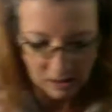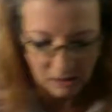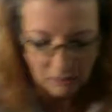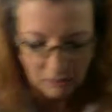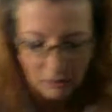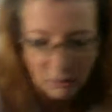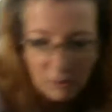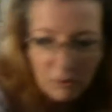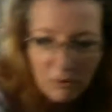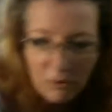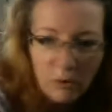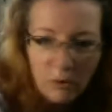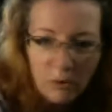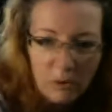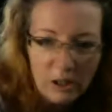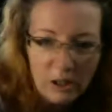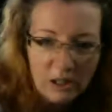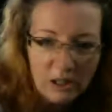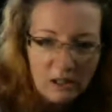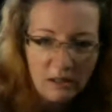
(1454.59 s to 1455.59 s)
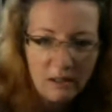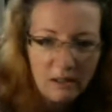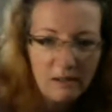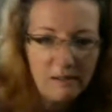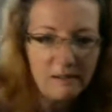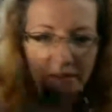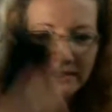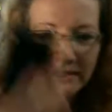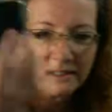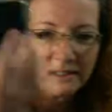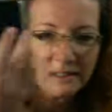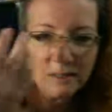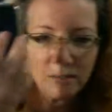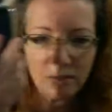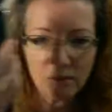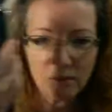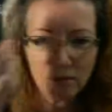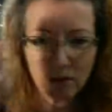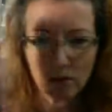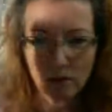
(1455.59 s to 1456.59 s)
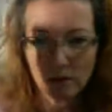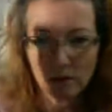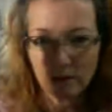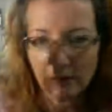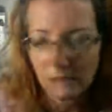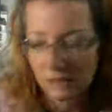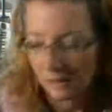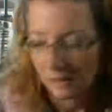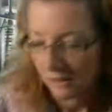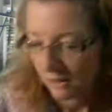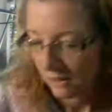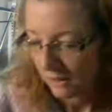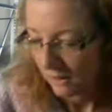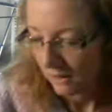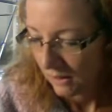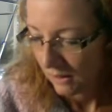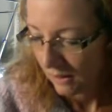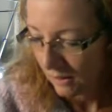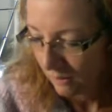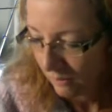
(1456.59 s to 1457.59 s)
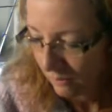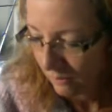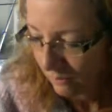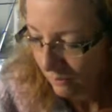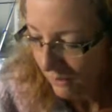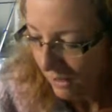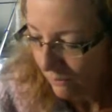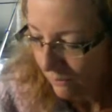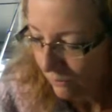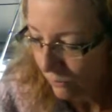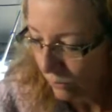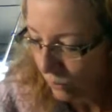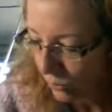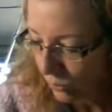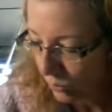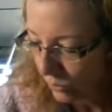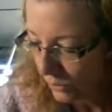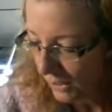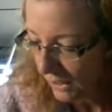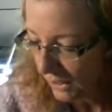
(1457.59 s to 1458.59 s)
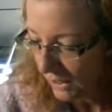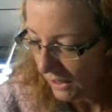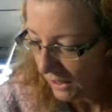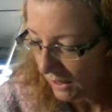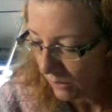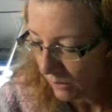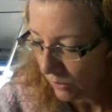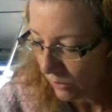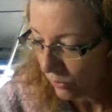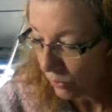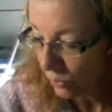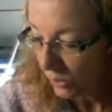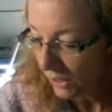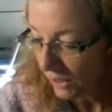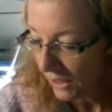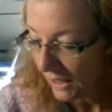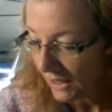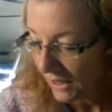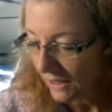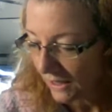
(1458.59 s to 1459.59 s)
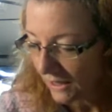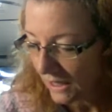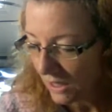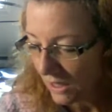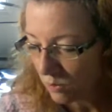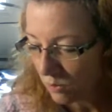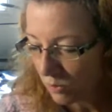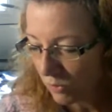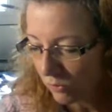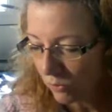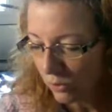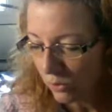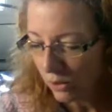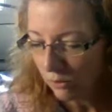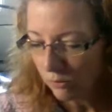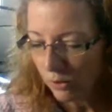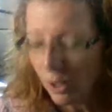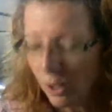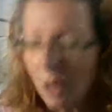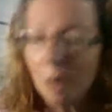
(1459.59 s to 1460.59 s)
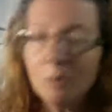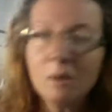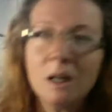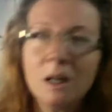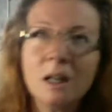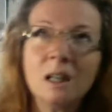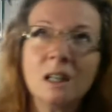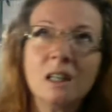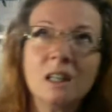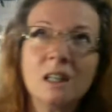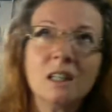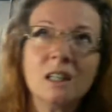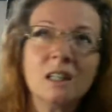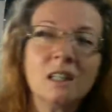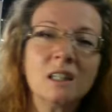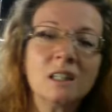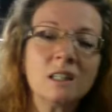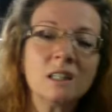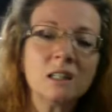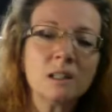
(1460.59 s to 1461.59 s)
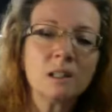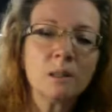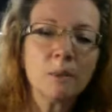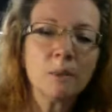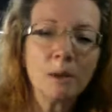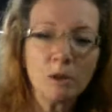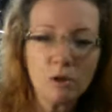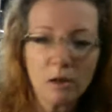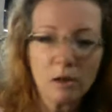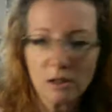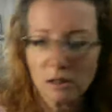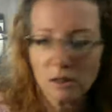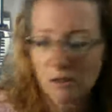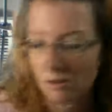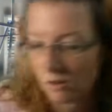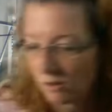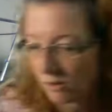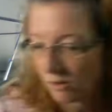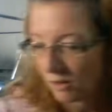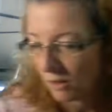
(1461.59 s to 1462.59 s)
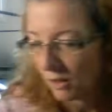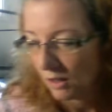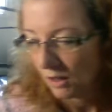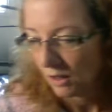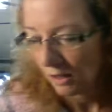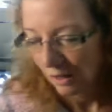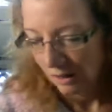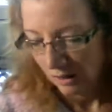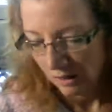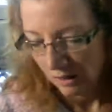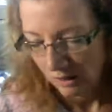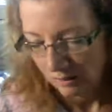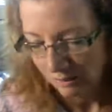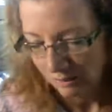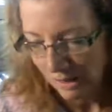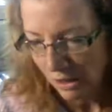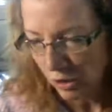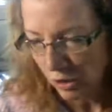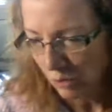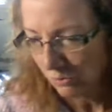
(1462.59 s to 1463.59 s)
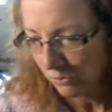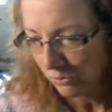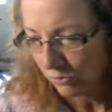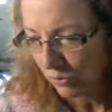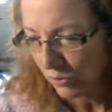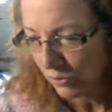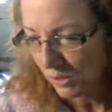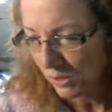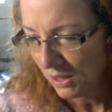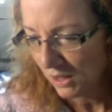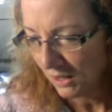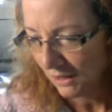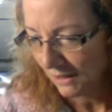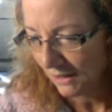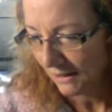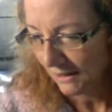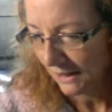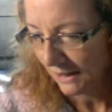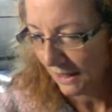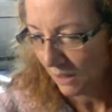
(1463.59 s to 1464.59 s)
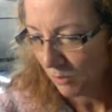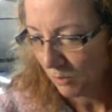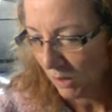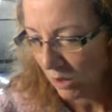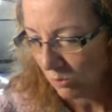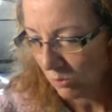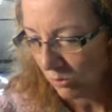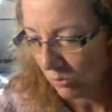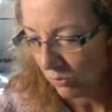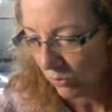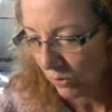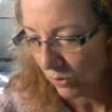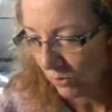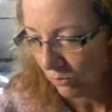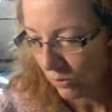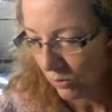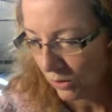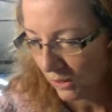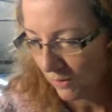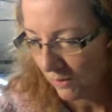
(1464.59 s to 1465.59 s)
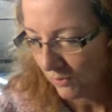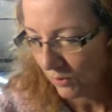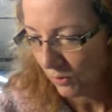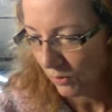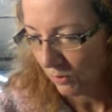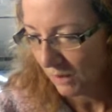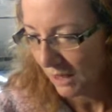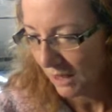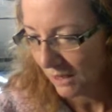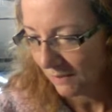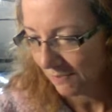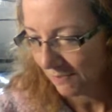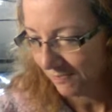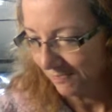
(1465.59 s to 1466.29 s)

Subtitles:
I put my phone here. Let's see my phone. Mafuni. Hey, that's Mafuni from Matrix. Major Mafuni. I got a Major Mafuni for you. Oh man.